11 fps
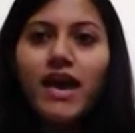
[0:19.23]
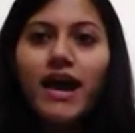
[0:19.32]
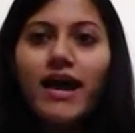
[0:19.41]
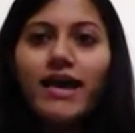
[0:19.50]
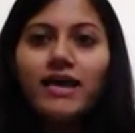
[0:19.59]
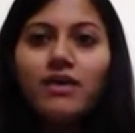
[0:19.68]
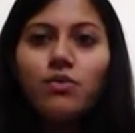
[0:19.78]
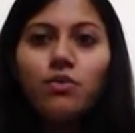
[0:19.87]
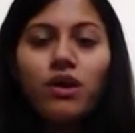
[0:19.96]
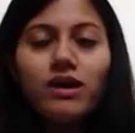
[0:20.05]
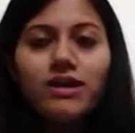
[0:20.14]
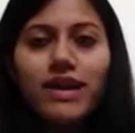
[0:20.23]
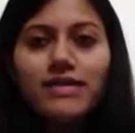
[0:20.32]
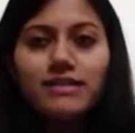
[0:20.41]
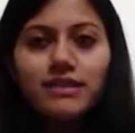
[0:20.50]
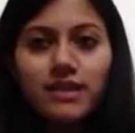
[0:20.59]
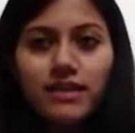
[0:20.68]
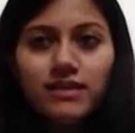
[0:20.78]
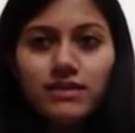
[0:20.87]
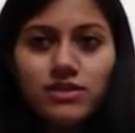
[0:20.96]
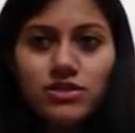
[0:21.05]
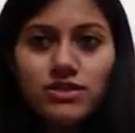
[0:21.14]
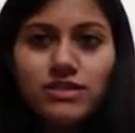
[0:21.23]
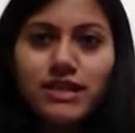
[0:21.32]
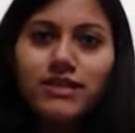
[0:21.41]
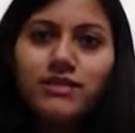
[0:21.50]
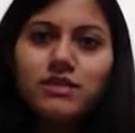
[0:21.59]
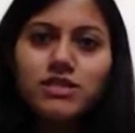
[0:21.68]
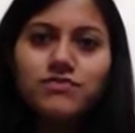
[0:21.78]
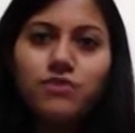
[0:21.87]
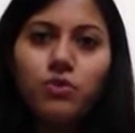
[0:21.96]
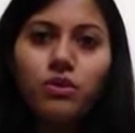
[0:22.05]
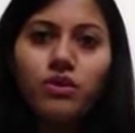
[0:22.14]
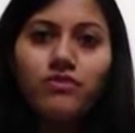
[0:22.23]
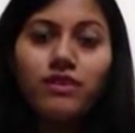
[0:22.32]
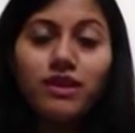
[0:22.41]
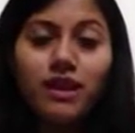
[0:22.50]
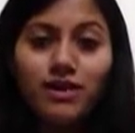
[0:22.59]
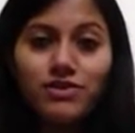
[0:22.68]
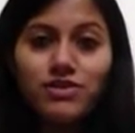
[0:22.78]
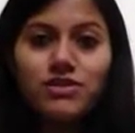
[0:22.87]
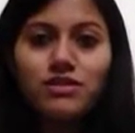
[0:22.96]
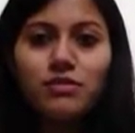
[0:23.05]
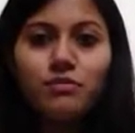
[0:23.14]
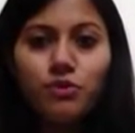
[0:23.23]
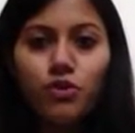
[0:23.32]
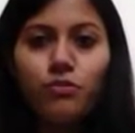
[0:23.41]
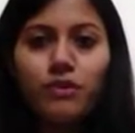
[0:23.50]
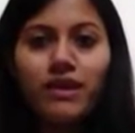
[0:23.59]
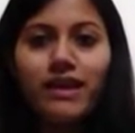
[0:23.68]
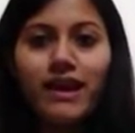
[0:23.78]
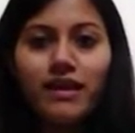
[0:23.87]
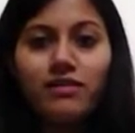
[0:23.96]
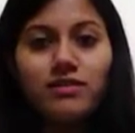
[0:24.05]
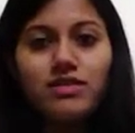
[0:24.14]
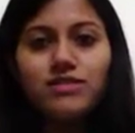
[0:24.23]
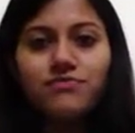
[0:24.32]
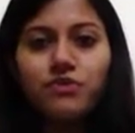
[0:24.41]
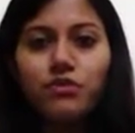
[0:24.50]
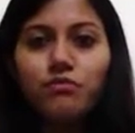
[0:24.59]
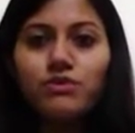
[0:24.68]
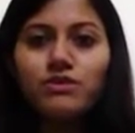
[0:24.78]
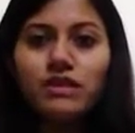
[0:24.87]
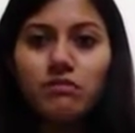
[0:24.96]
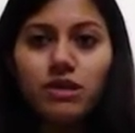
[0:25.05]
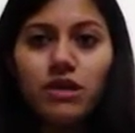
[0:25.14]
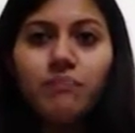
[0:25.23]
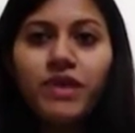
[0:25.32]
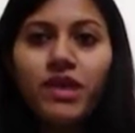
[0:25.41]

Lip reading: I worked as a lead decision scientist for one of the largest pure play analytics firm, Mu Sigma,